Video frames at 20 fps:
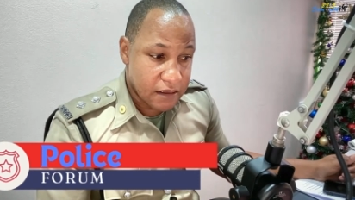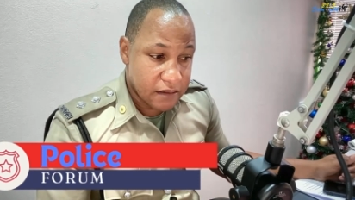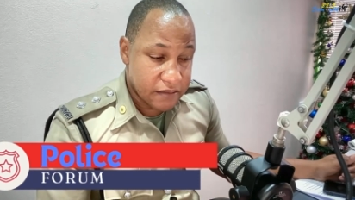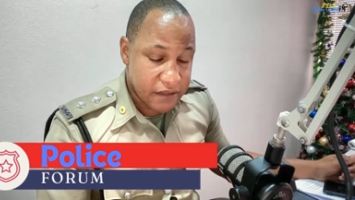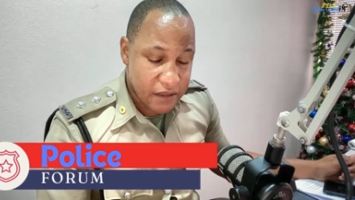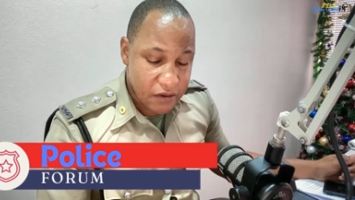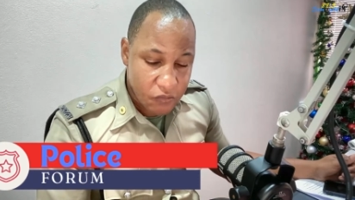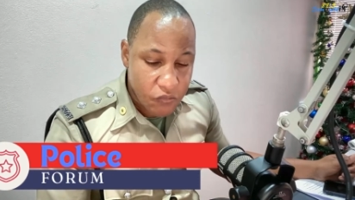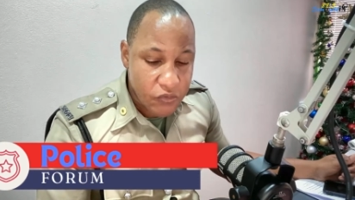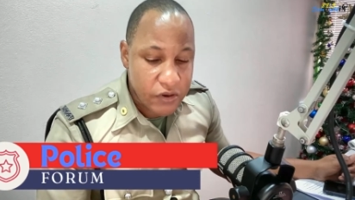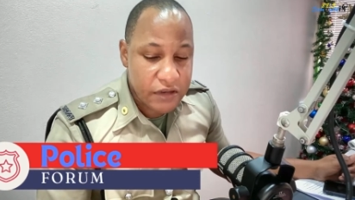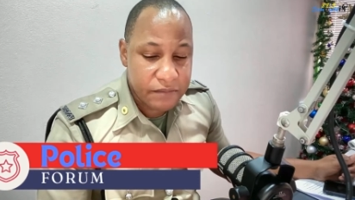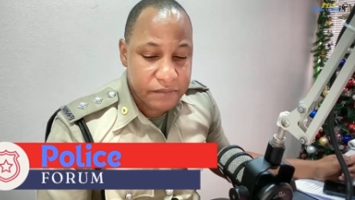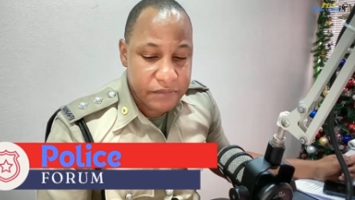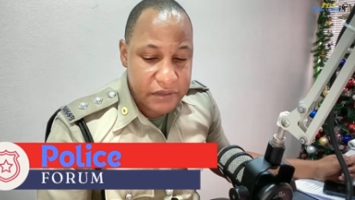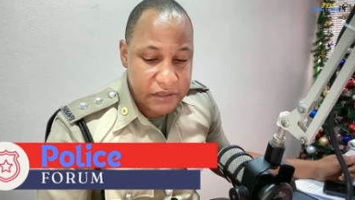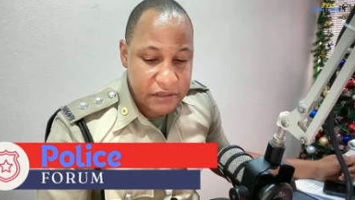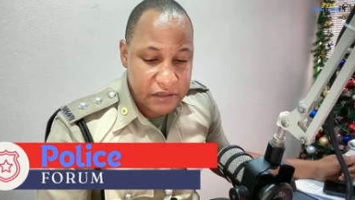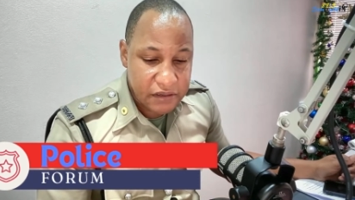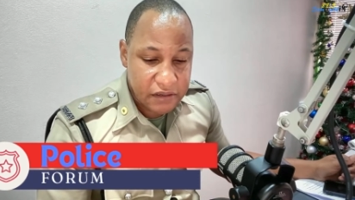There will
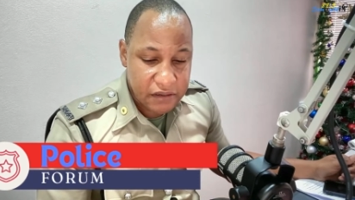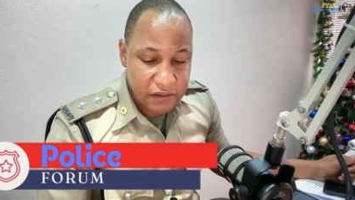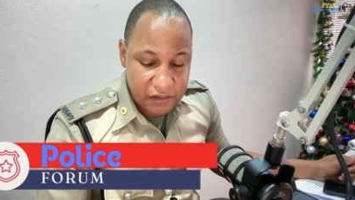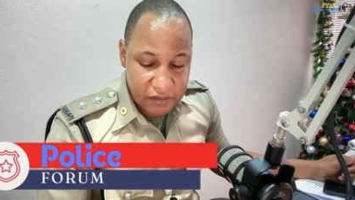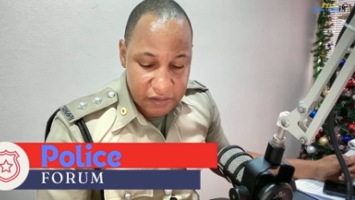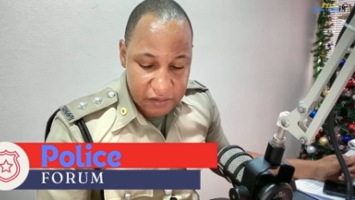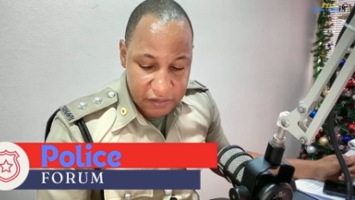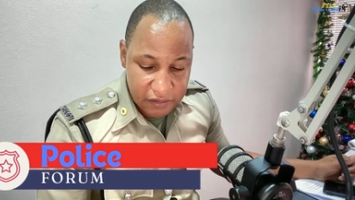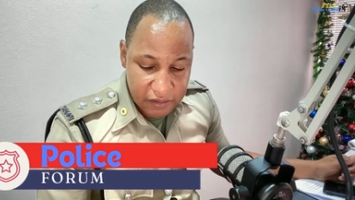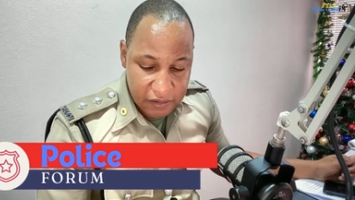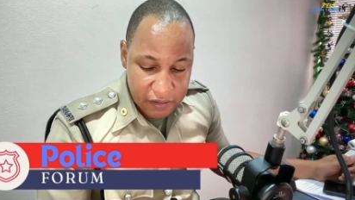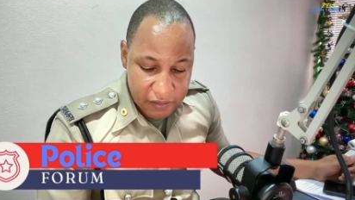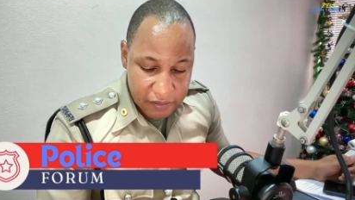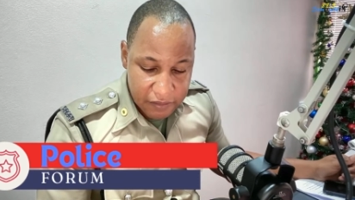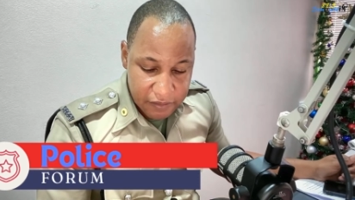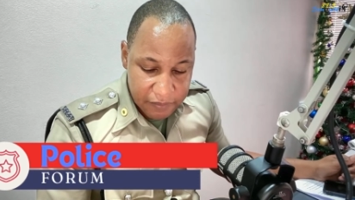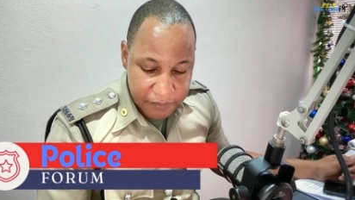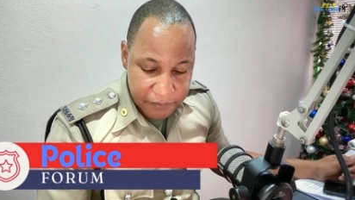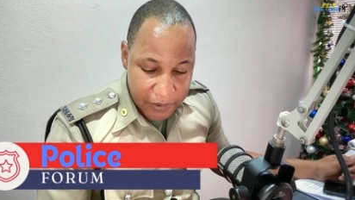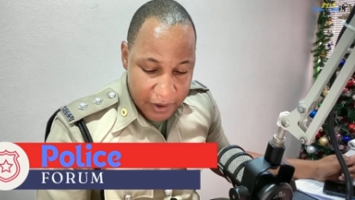be
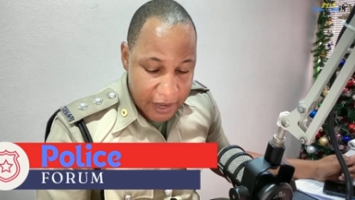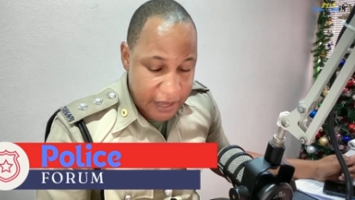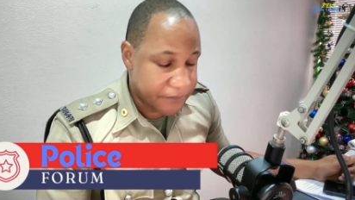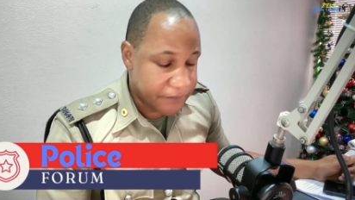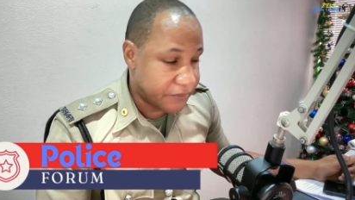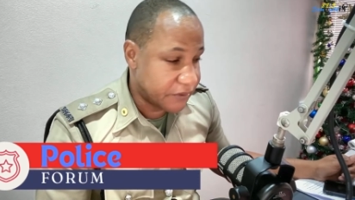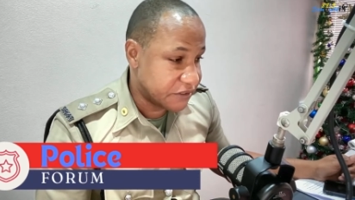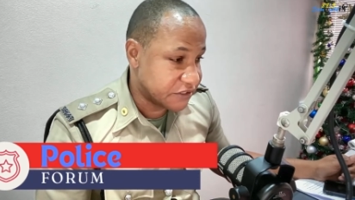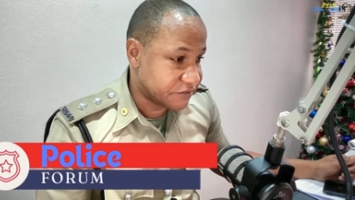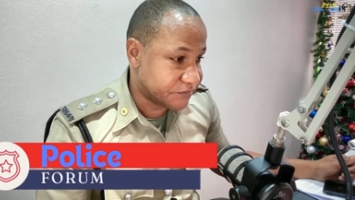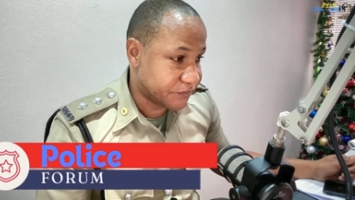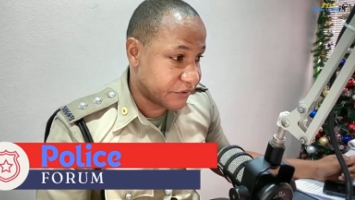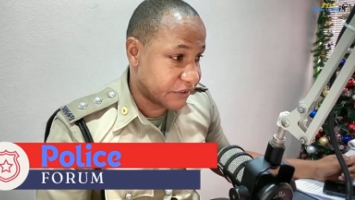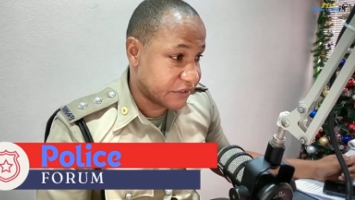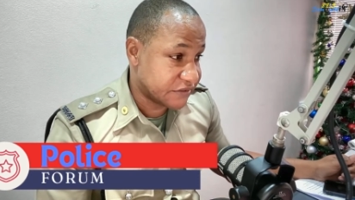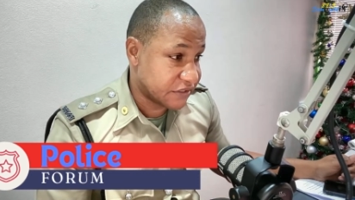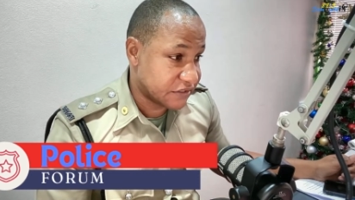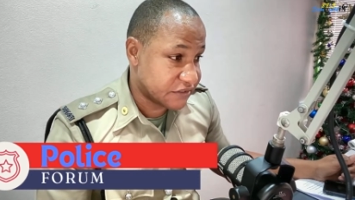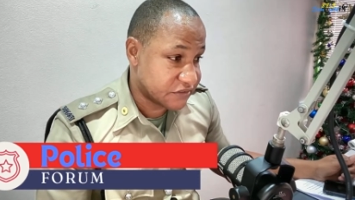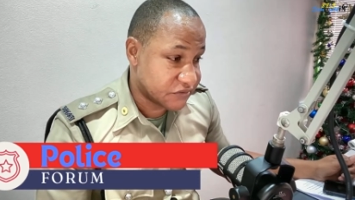a high police
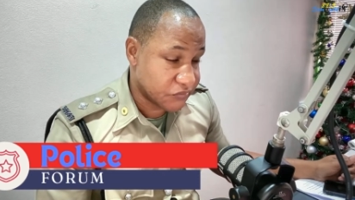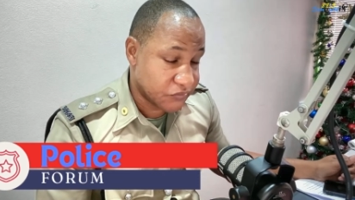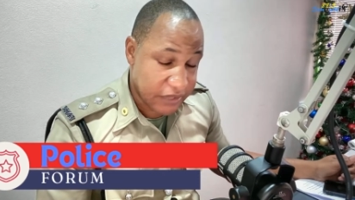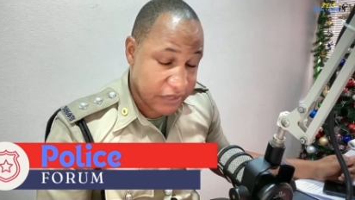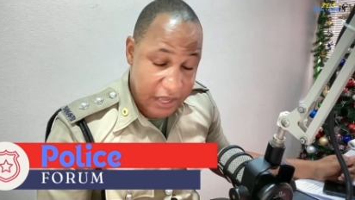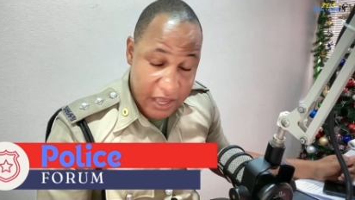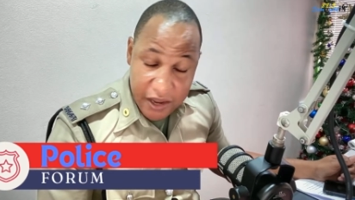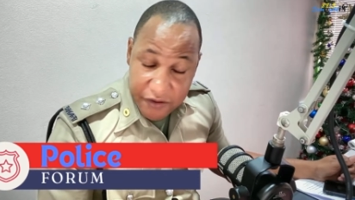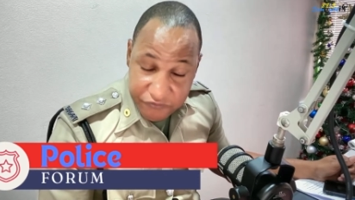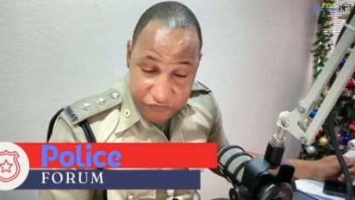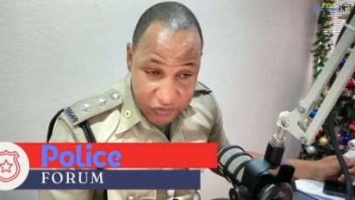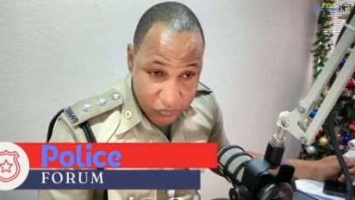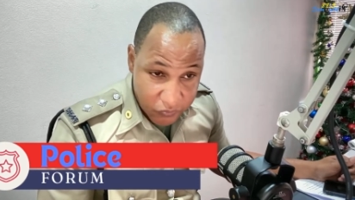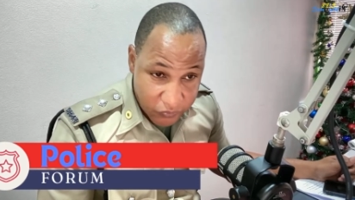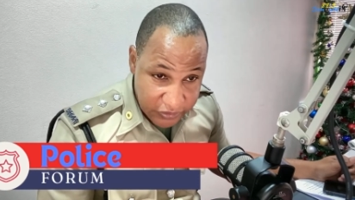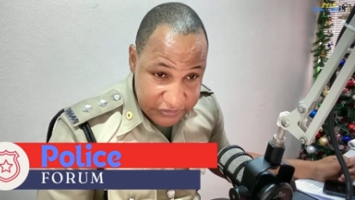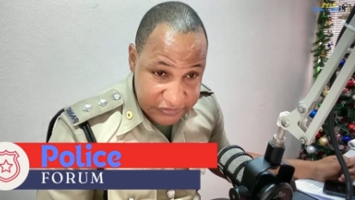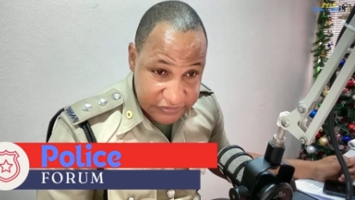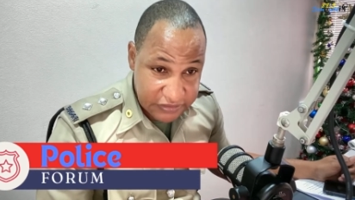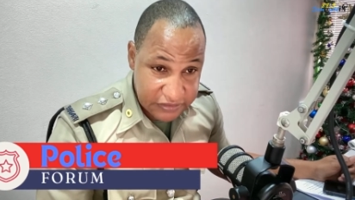presence. We have
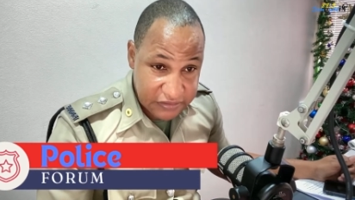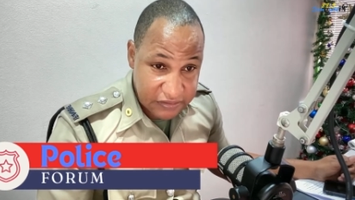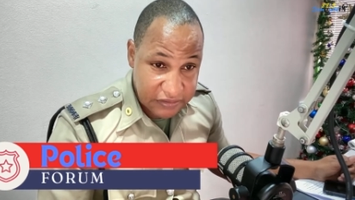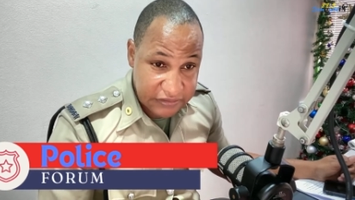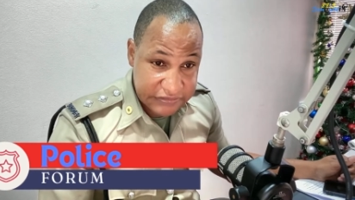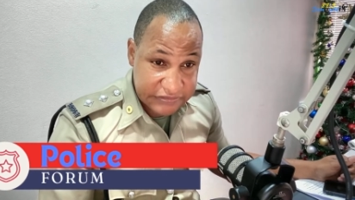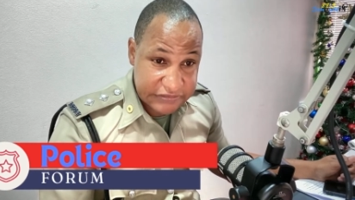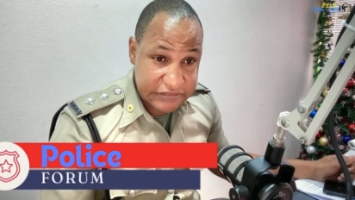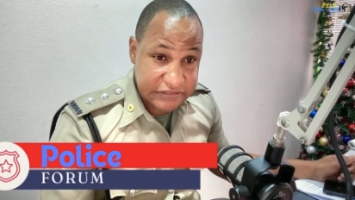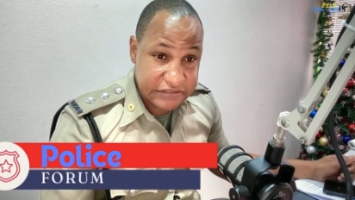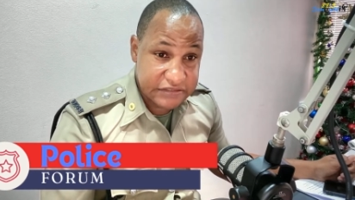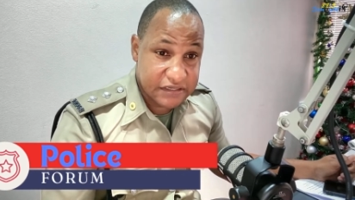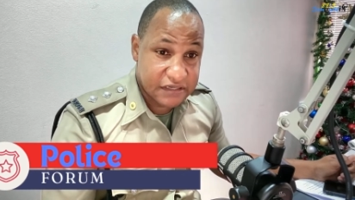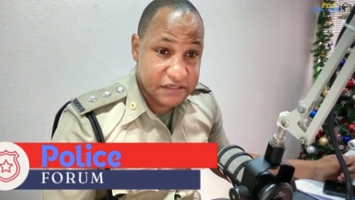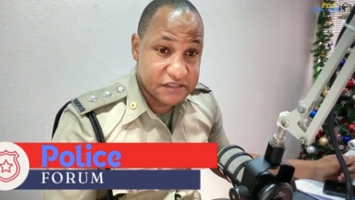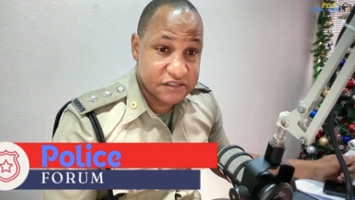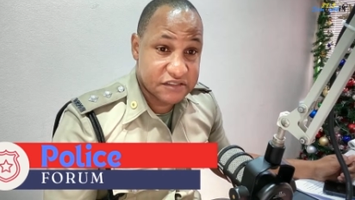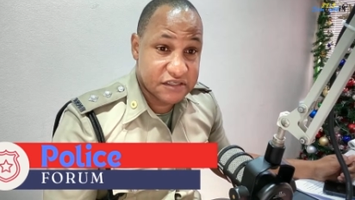requested assistance